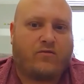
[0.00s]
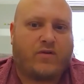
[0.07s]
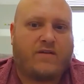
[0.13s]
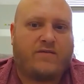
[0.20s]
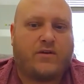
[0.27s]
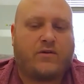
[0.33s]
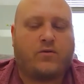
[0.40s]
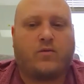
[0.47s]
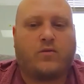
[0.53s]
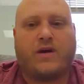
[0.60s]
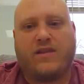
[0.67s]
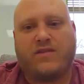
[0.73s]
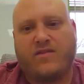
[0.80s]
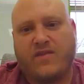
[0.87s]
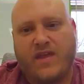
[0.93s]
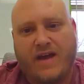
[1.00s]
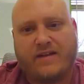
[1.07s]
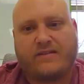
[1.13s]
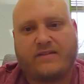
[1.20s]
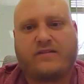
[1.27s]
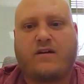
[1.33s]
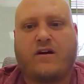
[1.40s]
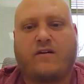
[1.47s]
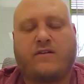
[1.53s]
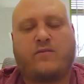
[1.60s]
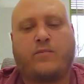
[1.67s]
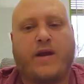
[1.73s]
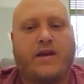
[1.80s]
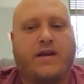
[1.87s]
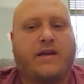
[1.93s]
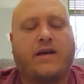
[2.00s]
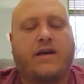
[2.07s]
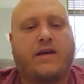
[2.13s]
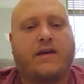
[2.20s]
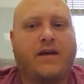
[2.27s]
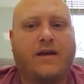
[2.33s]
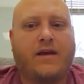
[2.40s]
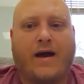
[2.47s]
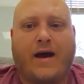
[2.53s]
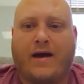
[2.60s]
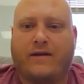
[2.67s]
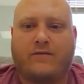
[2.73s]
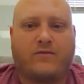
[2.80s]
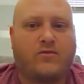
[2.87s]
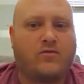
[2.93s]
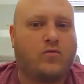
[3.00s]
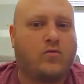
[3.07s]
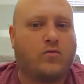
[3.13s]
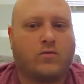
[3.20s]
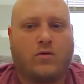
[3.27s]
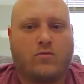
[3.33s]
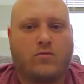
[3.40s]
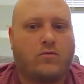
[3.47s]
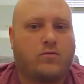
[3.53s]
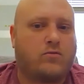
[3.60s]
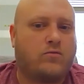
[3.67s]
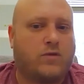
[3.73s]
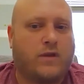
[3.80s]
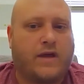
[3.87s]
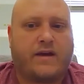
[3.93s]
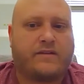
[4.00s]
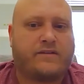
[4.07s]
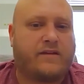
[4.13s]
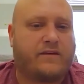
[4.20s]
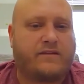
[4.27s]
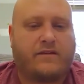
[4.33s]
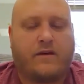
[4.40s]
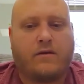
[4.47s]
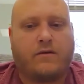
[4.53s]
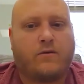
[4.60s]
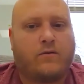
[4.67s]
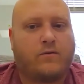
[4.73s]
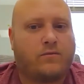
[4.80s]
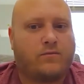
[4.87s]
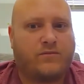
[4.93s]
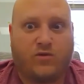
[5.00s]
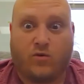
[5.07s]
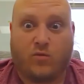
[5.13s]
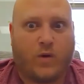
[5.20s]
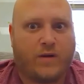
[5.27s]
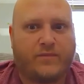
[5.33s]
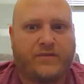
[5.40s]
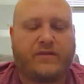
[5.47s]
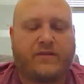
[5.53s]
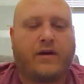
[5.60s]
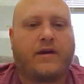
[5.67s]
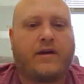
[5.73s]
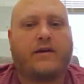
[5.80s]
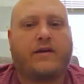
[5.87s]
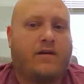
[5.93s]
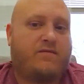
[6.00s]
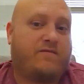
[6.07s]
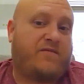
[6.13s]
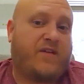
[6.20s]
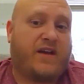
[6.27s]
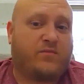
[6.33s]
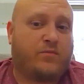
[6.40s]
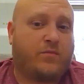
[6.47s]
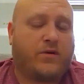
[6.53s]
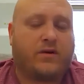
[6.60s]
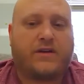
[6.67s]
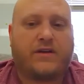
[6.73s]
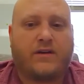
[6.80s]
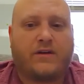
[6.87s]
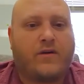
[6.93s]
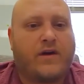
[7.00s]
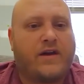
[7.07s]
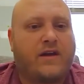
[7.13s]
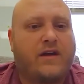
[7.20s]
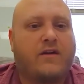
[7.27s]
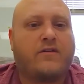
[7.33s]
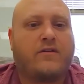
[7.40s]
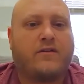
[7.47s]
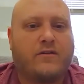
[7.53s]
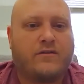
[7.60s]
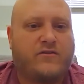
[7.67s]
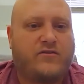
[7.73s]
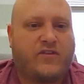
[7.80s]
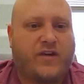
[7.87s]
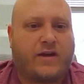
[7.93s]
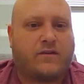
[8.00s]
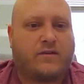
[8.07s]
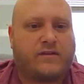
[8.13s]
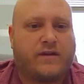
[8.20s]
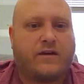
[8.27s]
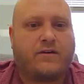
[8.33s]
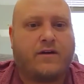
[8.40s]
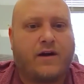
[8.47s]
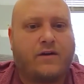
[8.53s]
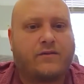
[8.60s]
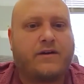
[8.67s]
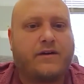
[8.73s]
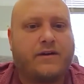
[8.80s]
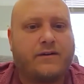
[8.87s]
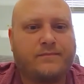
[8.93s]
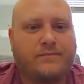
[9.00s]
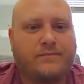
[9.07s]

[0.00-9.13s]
revenue, and then start spending it on Google Local, Google Ads, SEO, your website, Facebook, you know, any other channels that are out there.